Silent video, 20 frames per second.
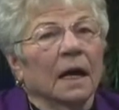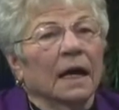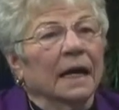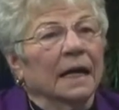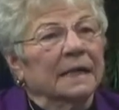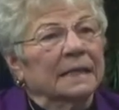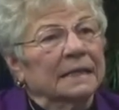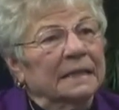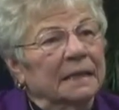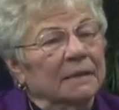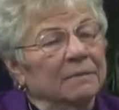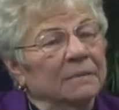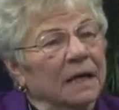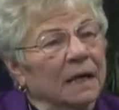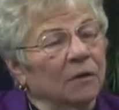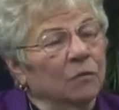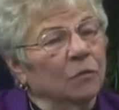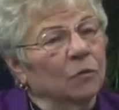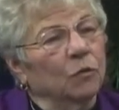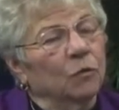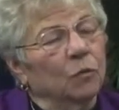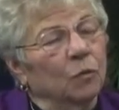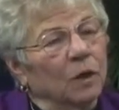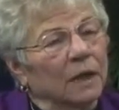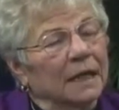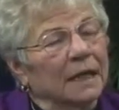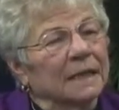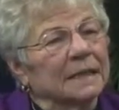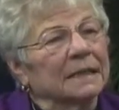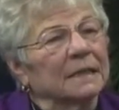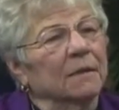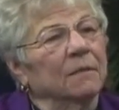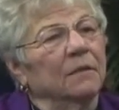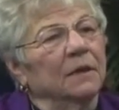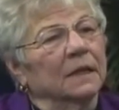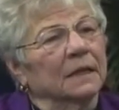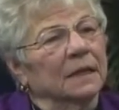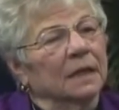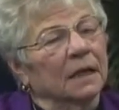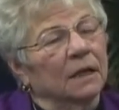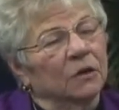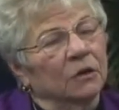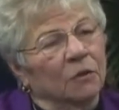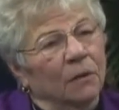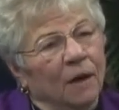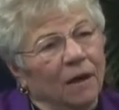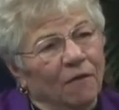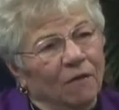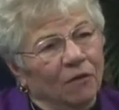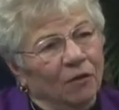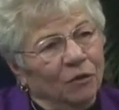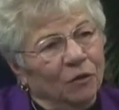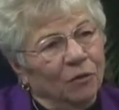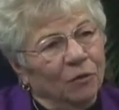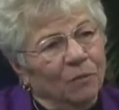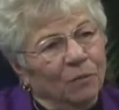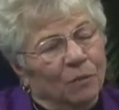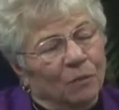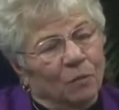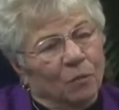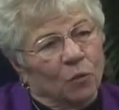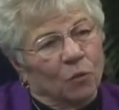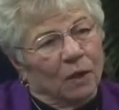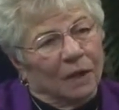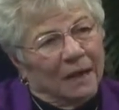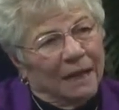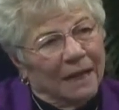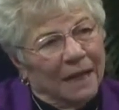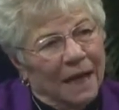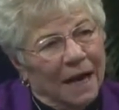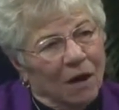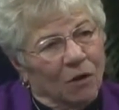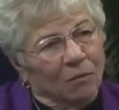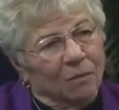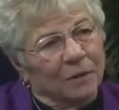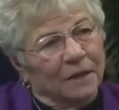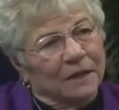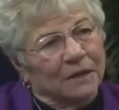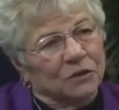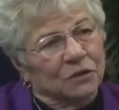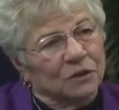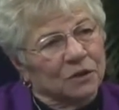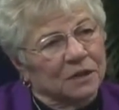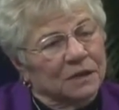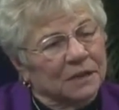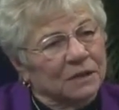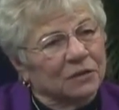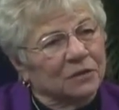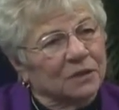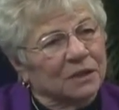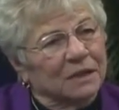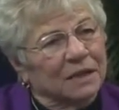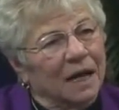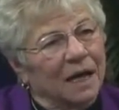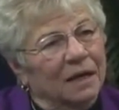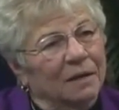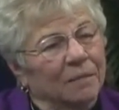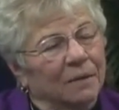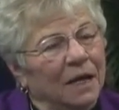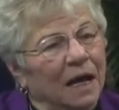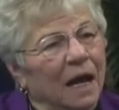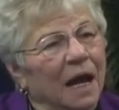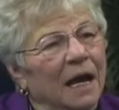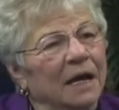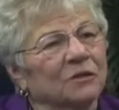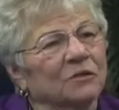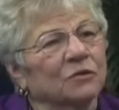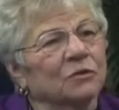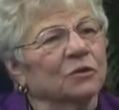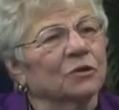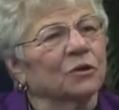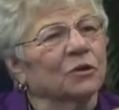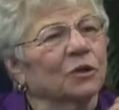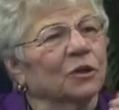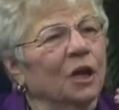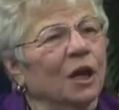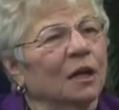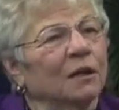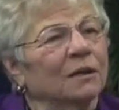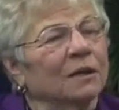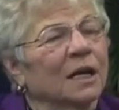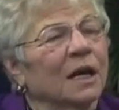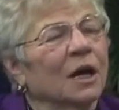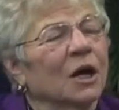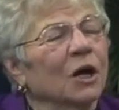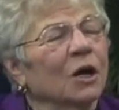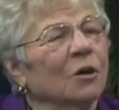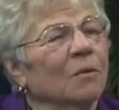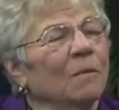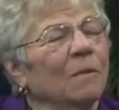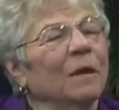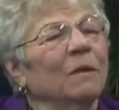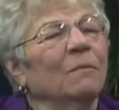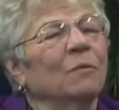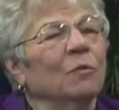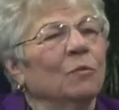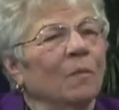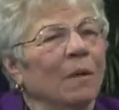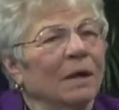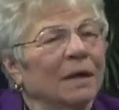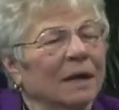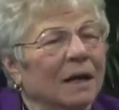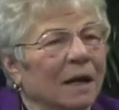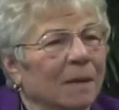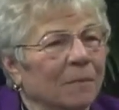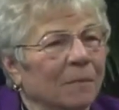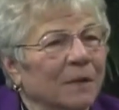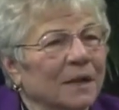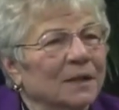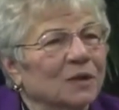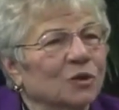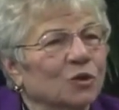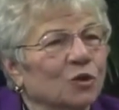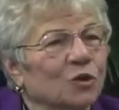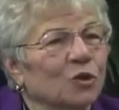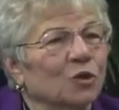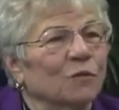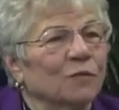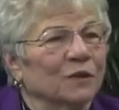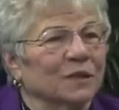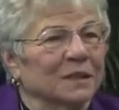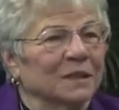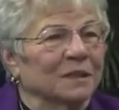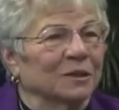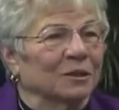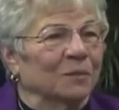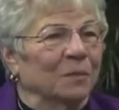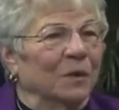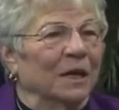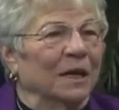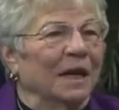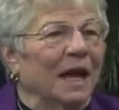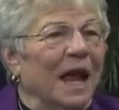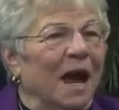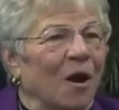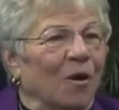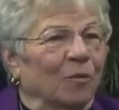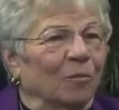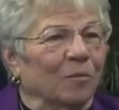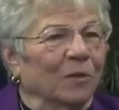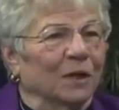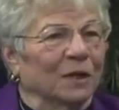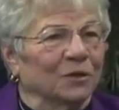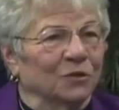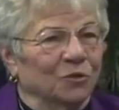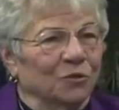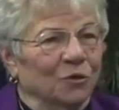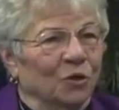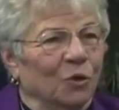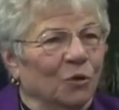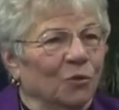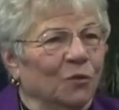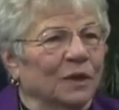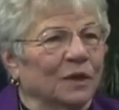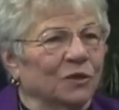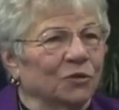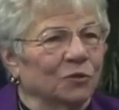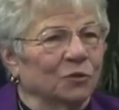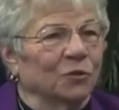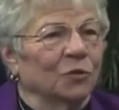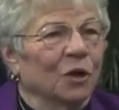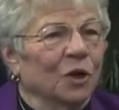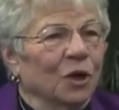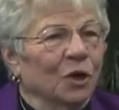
it seems like when you want to get something done, you have a little bit more clout because your district's kind of behind you, so you're not maybe you may not be as nervous to speak out because you know that you